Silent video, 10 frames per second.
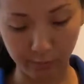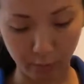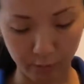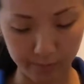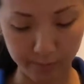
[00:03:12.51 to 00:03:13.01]

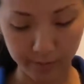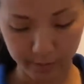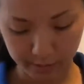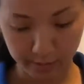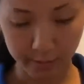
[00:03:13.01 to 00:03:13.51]
4.
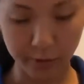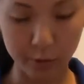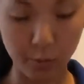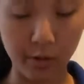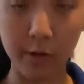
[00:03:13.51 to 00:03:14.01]
There's
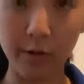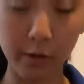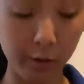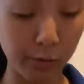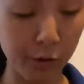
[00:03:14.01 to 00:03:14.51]
one on the
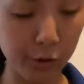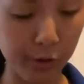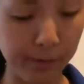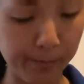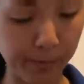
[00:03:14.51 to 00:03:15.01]
lower joint,